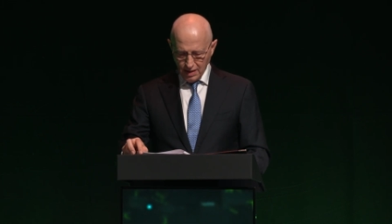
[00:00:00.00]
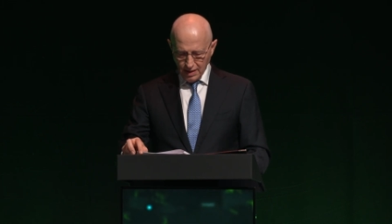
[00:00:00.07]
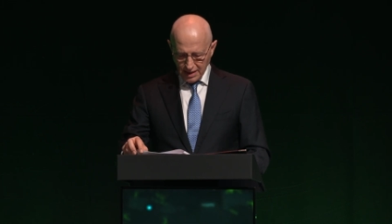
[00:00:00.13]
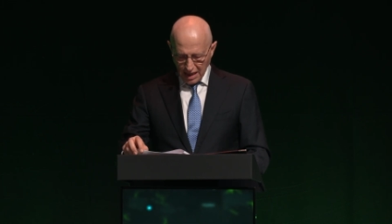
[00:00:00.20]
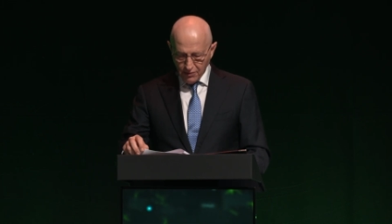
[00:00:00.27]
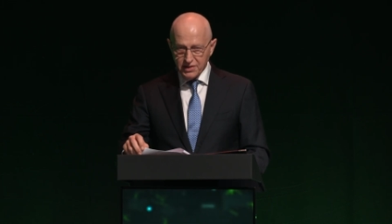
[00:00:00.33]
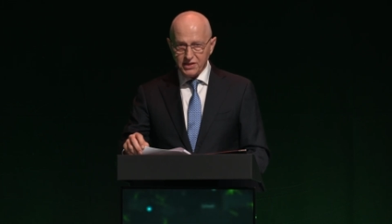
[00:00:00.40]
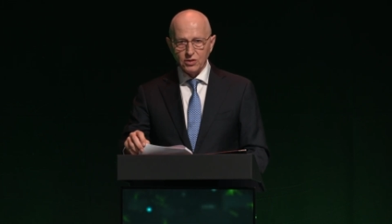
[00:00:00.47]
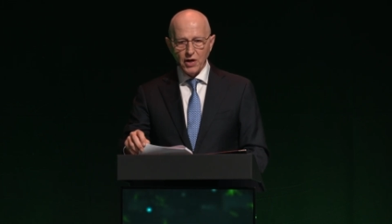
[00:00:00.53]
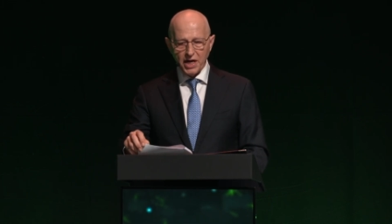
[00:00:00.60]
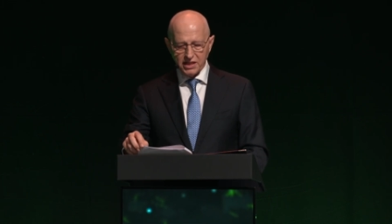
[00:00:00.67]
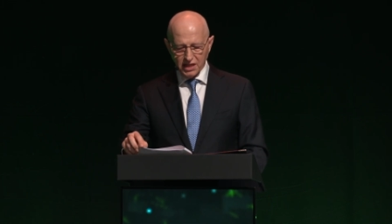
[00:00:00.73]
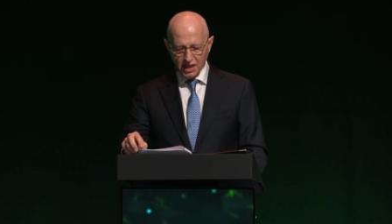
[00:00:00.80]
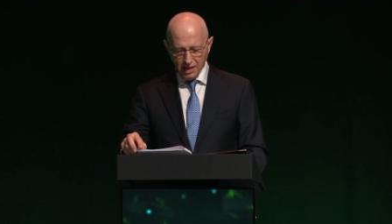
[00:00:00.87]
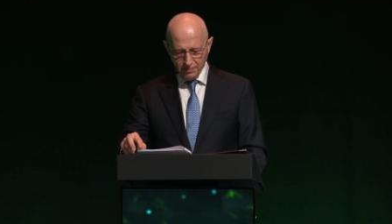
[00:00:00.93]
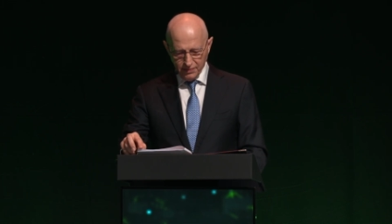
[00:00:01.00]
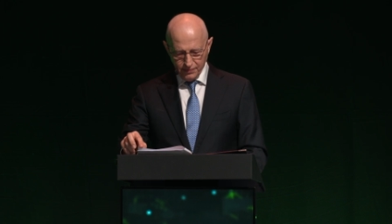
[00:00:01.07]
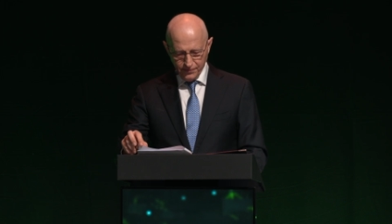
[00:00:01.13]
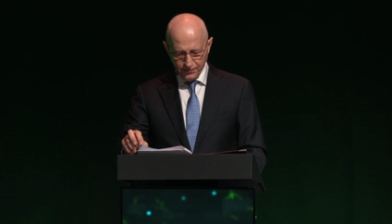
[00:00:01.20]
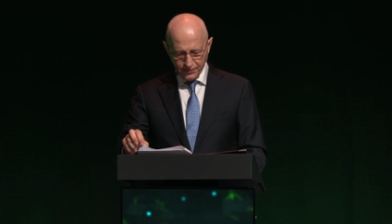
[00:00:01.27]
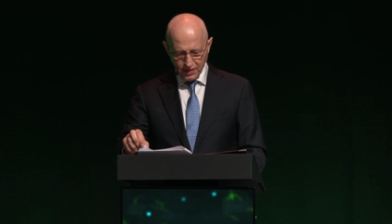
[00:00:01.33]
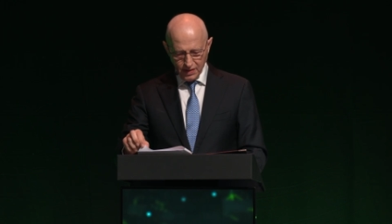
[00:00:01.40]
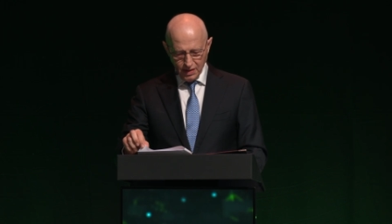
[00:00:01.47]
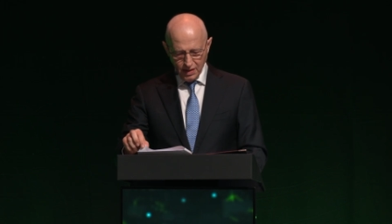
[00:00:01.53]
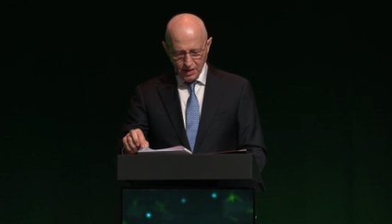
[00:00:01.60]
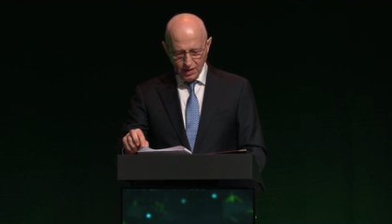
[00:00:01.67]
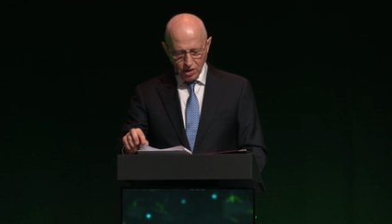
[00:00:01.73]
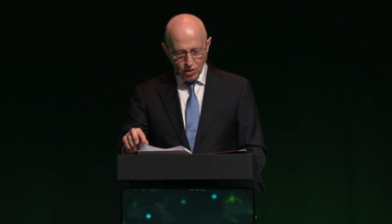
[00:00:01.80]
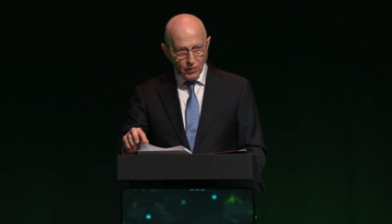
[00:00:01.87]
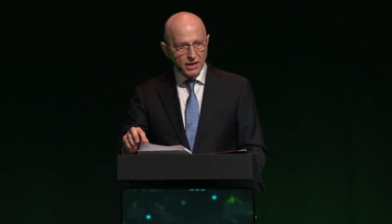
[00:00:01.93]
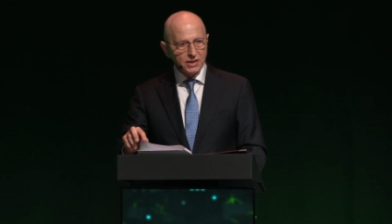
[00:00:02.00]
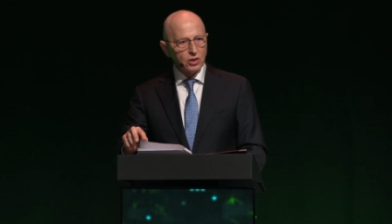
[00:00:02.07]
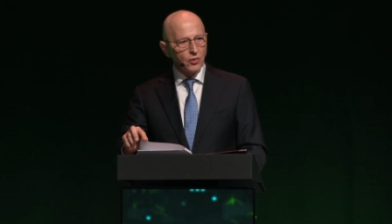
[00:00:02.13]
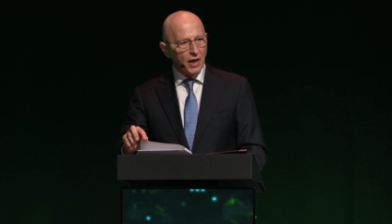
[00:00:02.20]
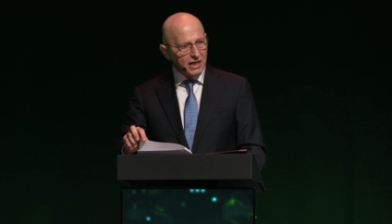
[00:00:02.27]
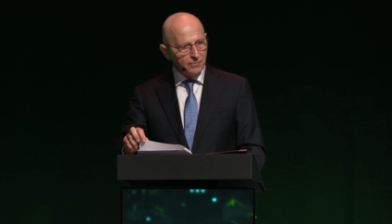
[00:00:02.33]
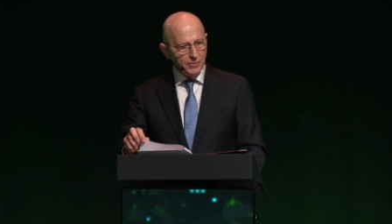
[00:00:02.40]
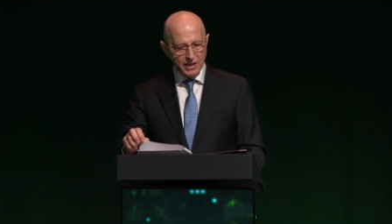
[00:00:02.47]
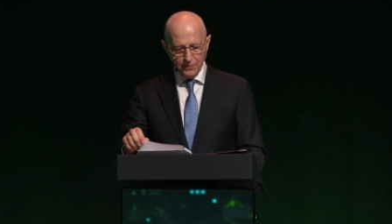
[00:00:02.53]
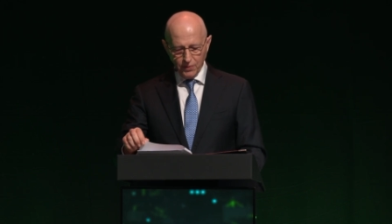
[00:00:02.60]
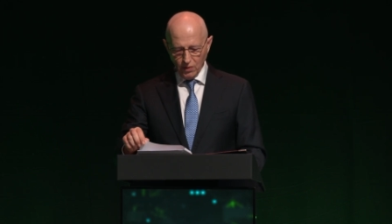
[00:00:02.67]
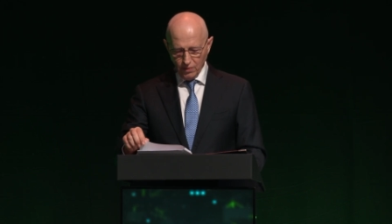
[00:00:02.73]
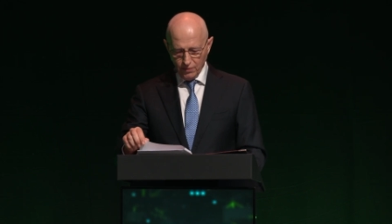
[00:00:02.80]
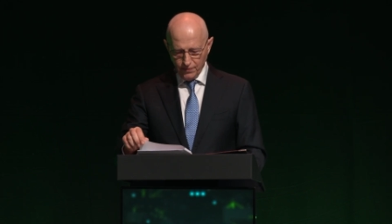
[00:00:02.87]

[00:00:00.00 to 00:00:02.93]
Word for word: Now is the right time. You are the right people.